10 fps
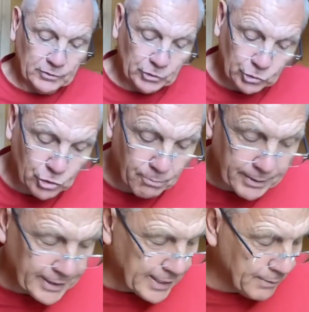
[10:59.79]
You could
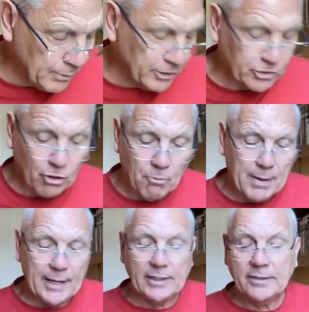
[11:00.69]
be dealing with a
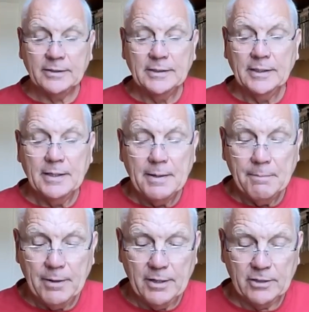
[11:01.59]
soulmate,
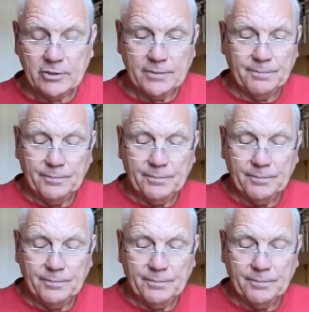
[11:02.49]
but